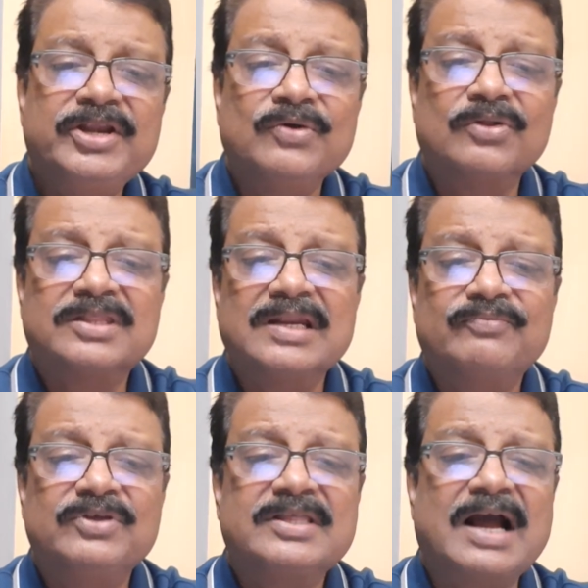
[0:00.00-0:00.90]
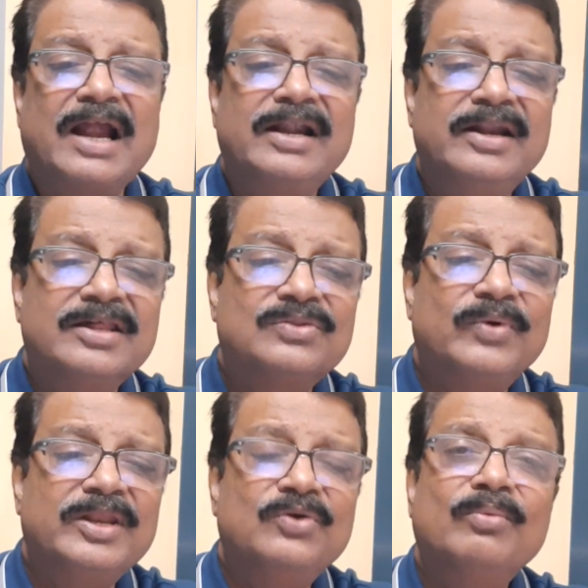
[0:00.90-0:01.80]
yourself with kindness
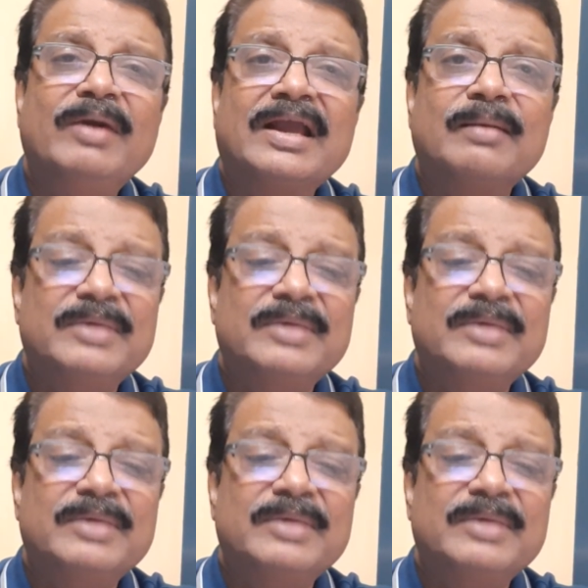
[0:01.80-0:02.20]
when you make a